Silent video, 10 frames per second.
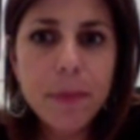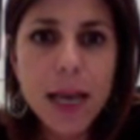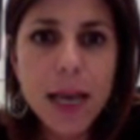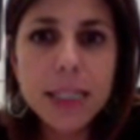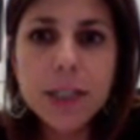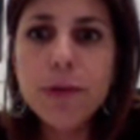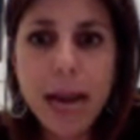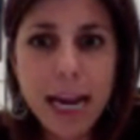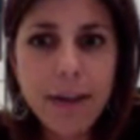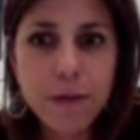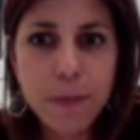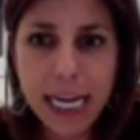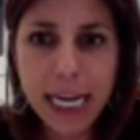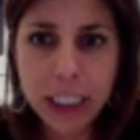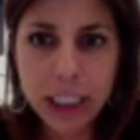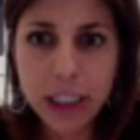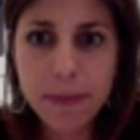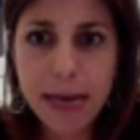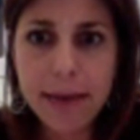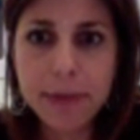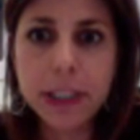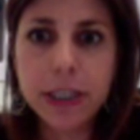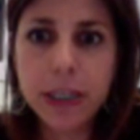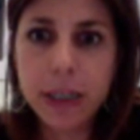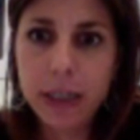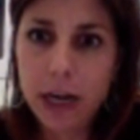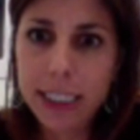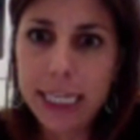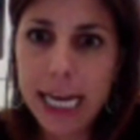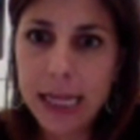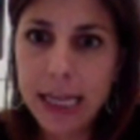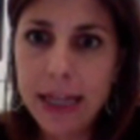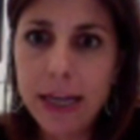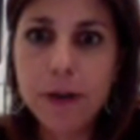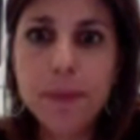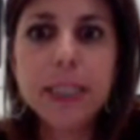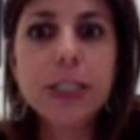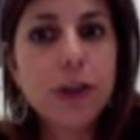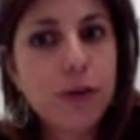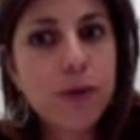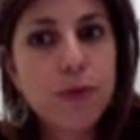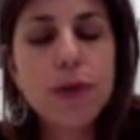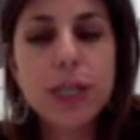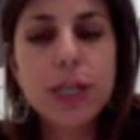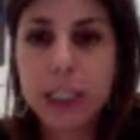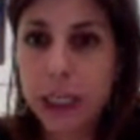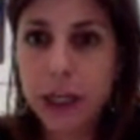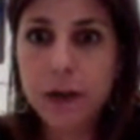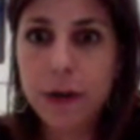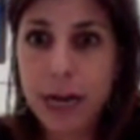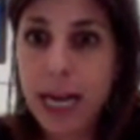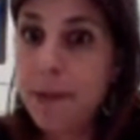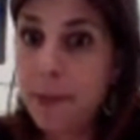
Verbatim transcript: it's great for patients to be able to contact their therapist through the secure HIPAA